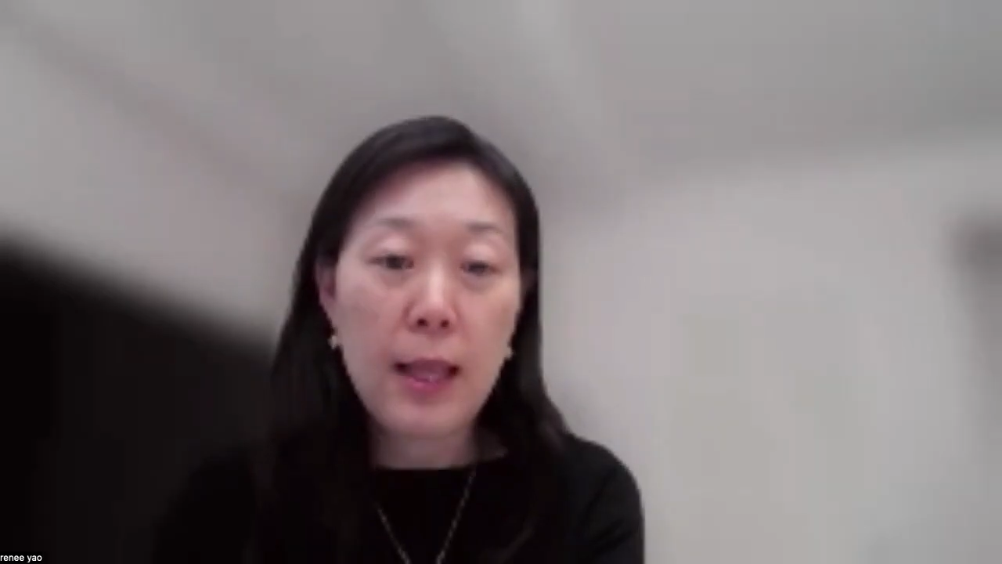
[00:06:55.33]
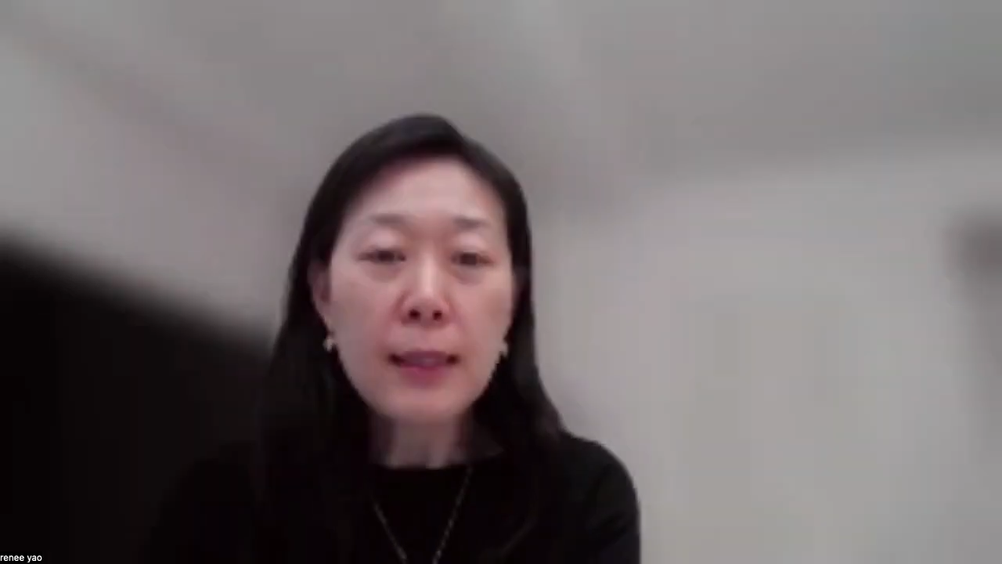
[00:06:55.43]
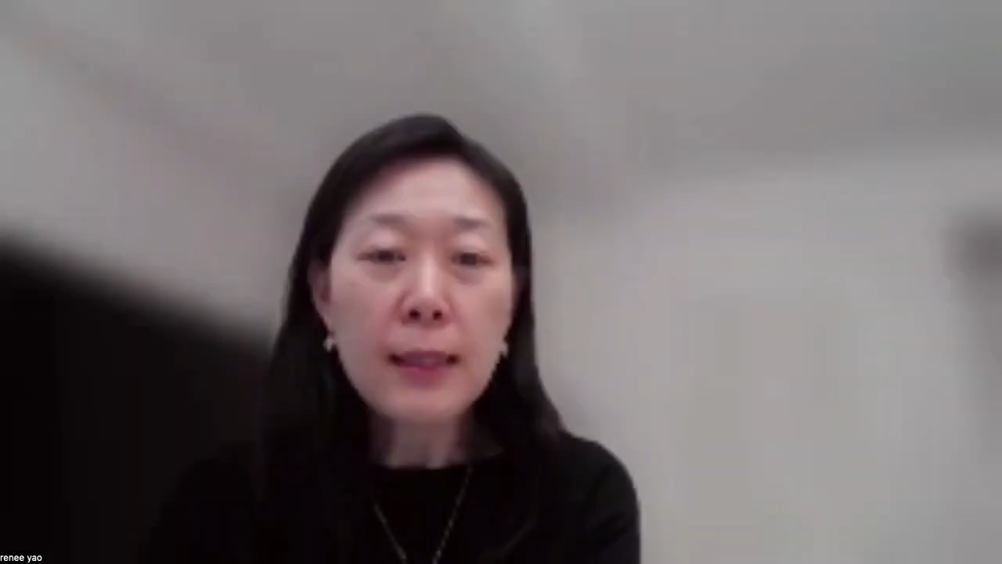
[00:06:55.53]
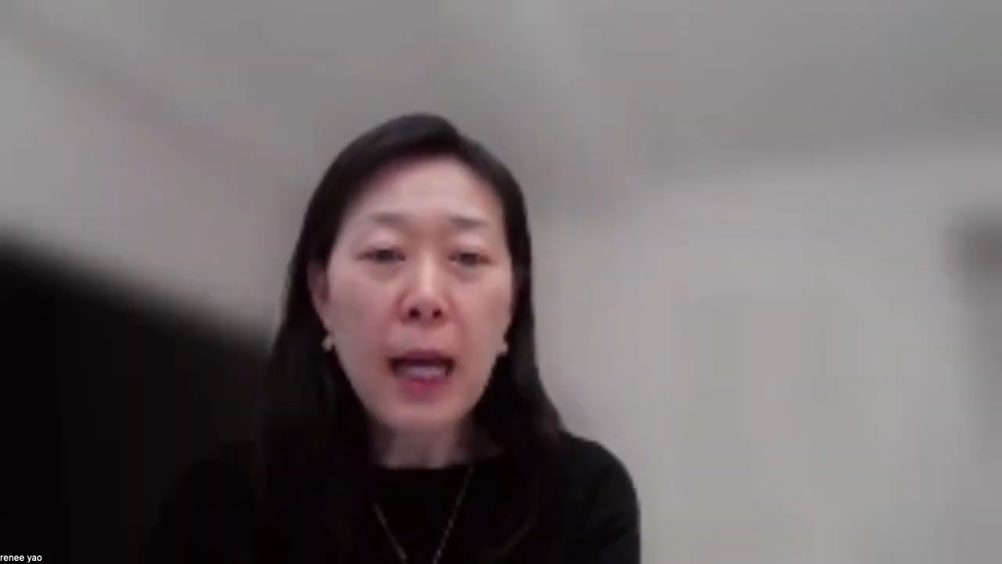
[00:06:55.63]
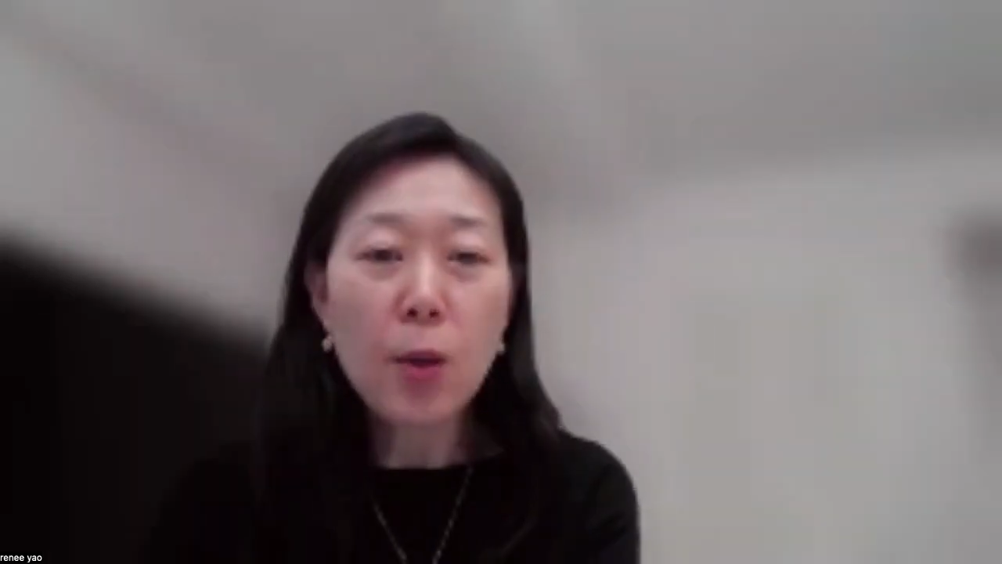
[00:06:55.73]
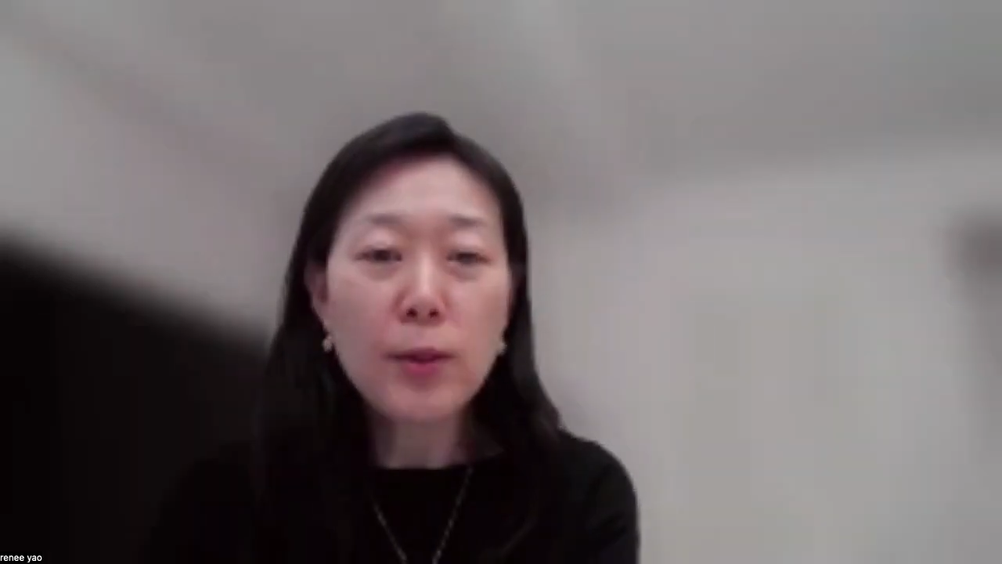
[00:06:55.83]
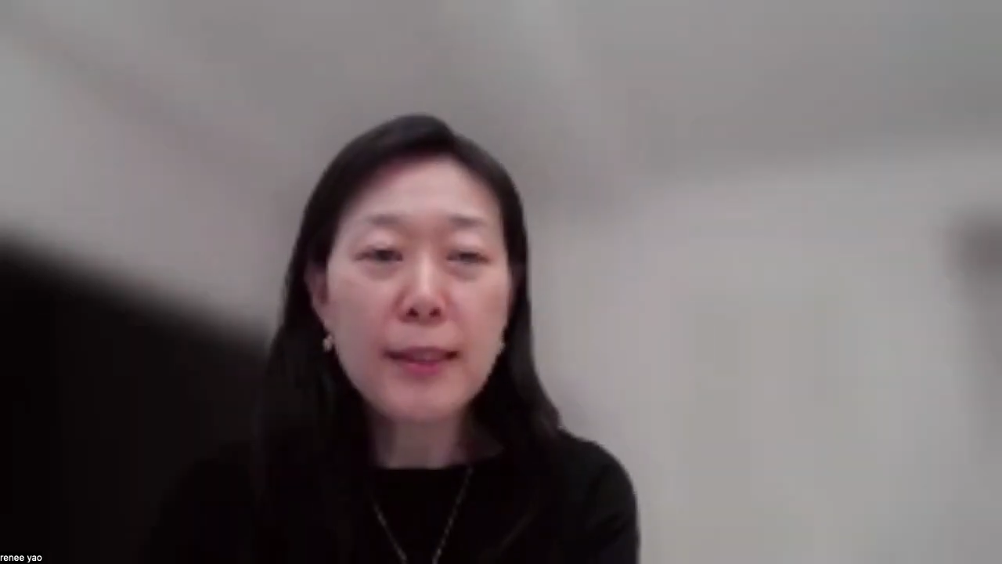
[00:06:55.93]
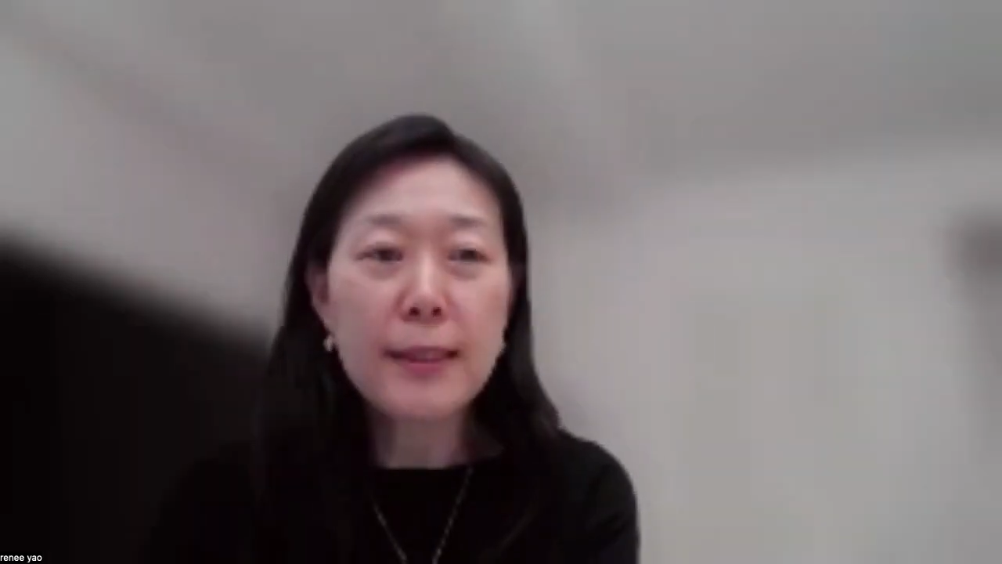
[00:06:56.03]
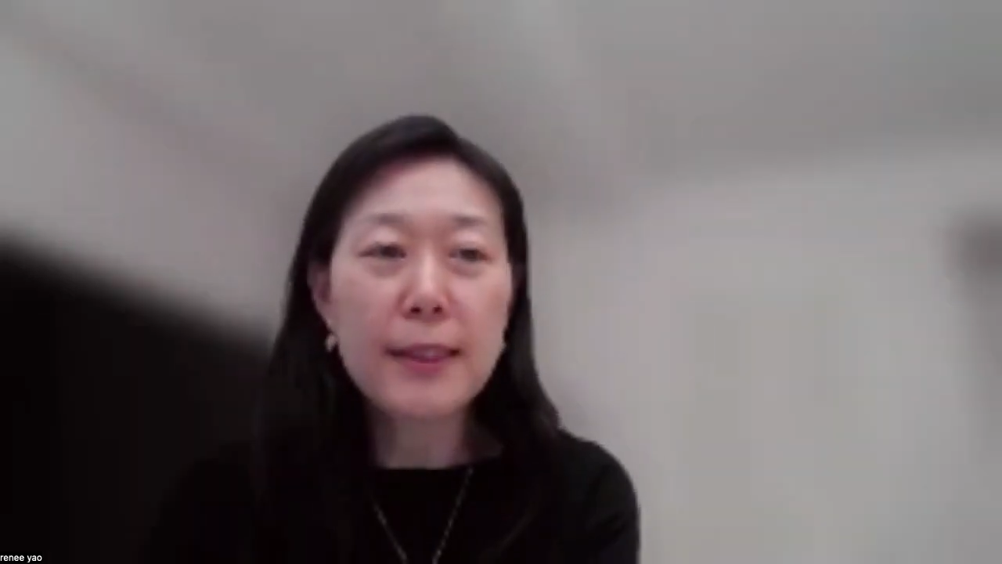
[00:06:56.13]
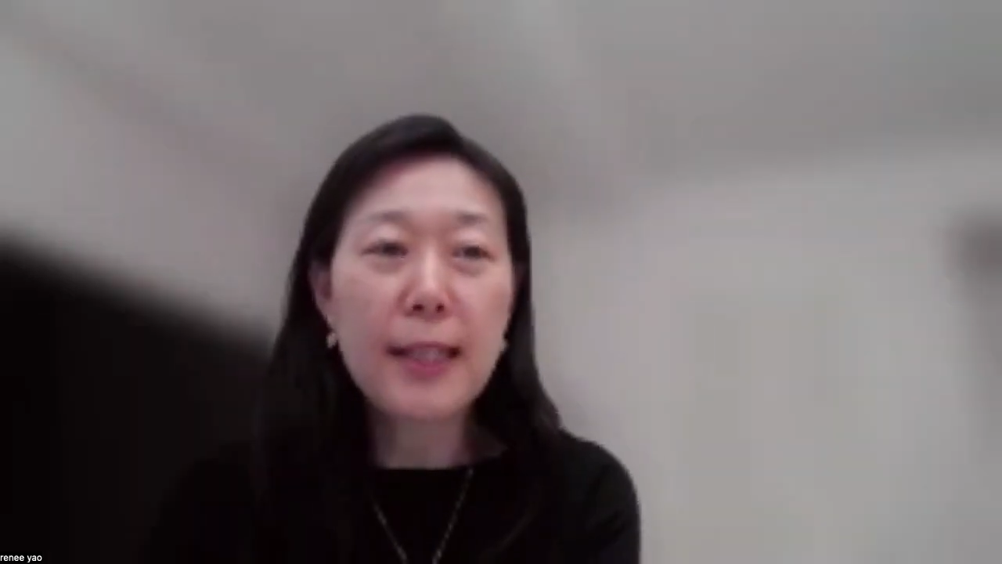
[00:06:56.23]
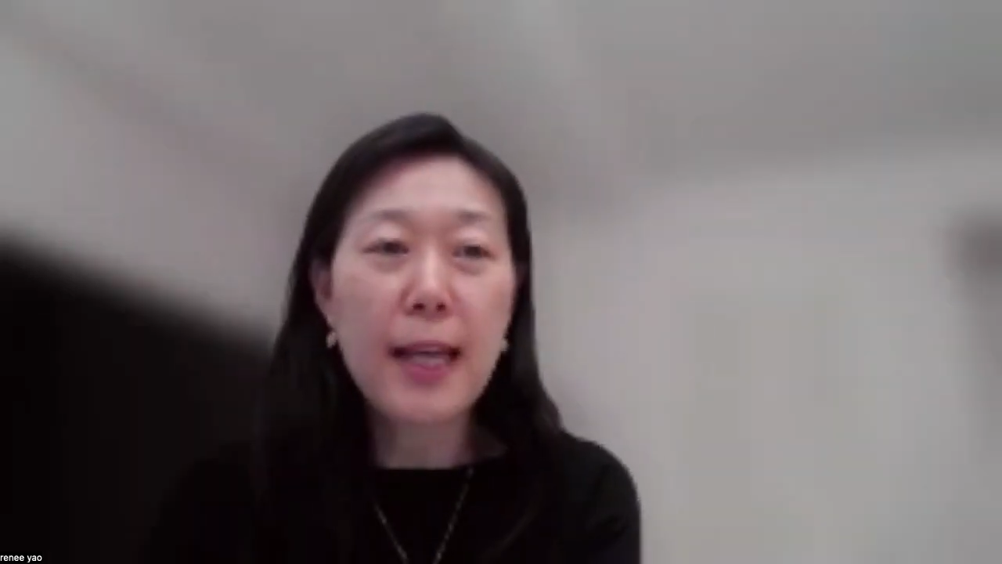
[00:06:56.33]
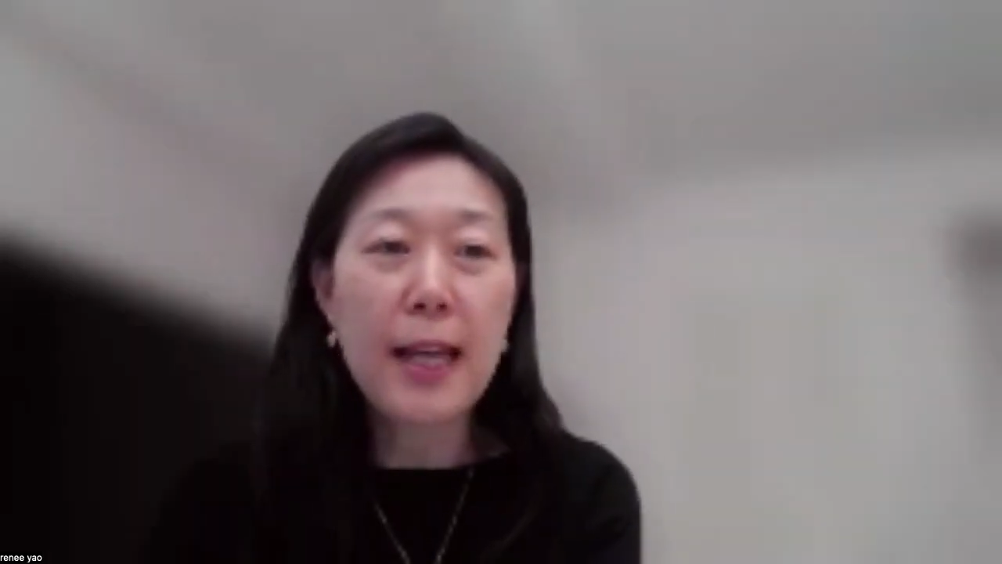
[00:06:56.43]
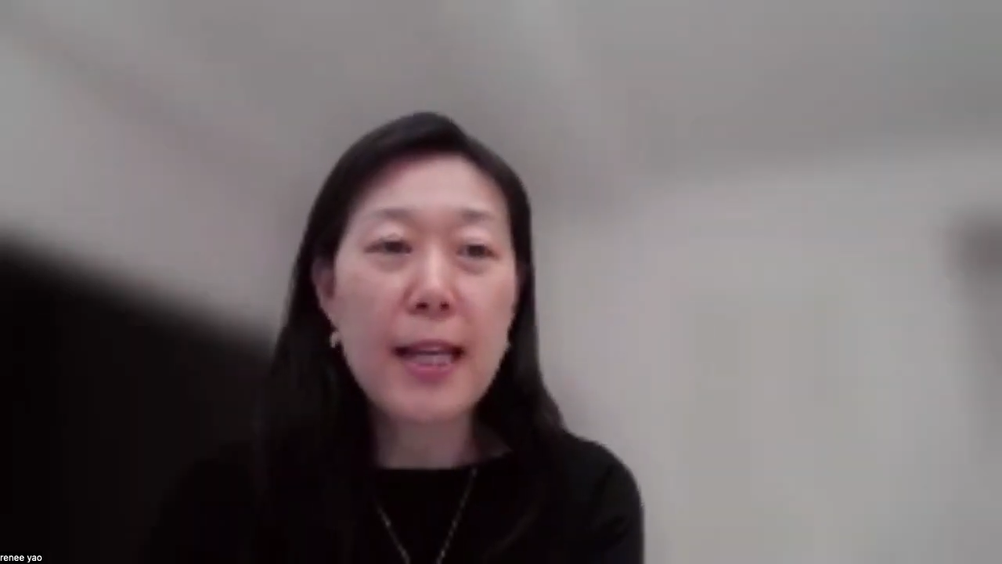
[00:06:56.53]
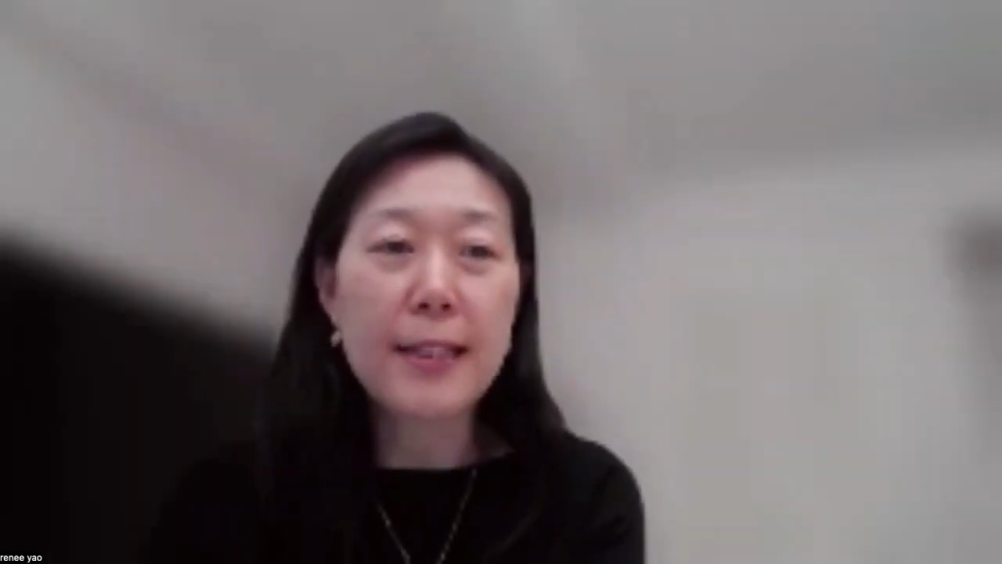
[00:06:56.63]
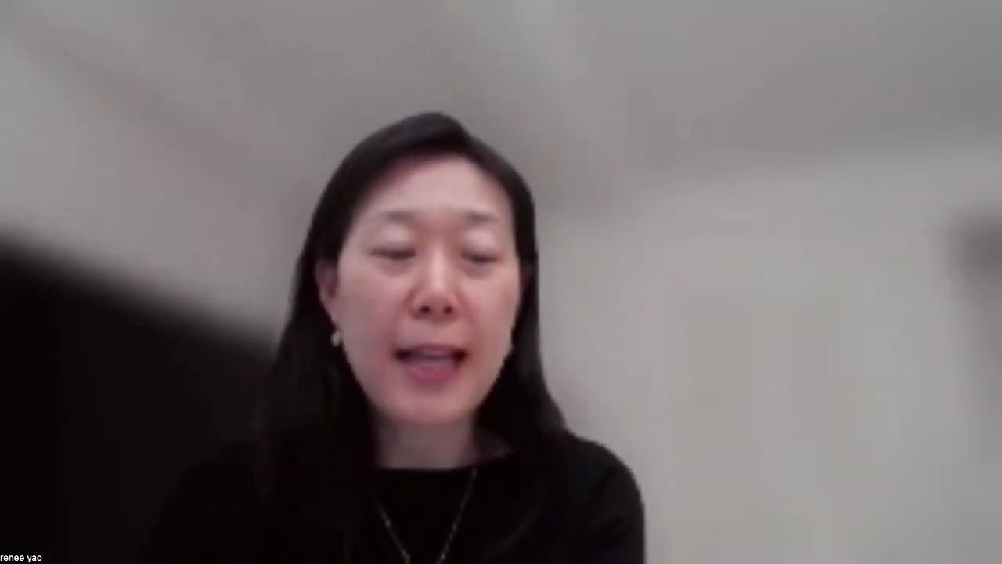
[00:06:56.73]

Now, the